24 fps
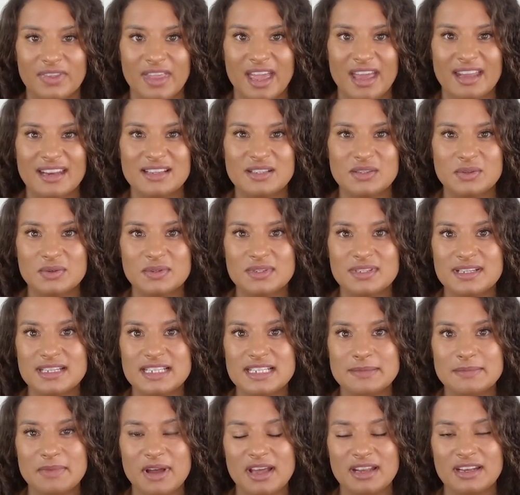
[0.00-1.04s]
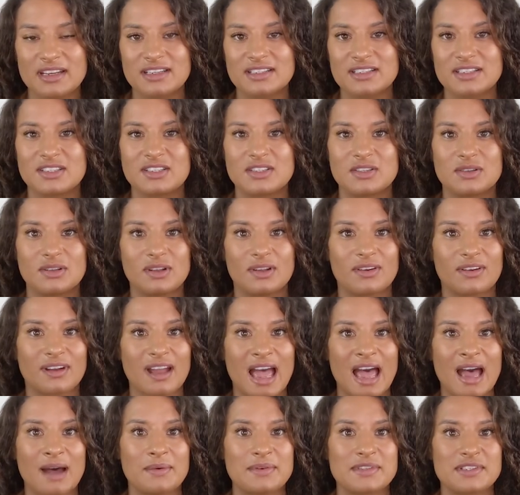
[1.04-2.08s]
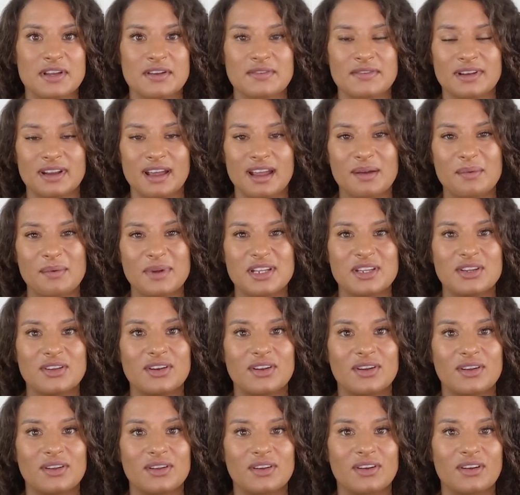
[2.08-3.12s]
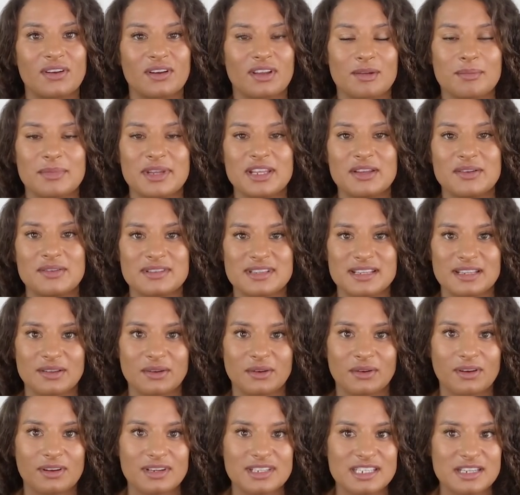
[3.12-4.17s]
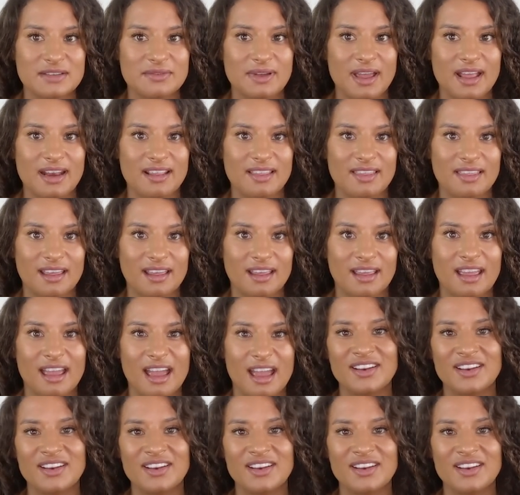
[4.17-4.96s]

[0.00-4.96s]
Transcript: And it's also smarter to do longer hours overnight when you know you're not going to be using your gotchi for anything,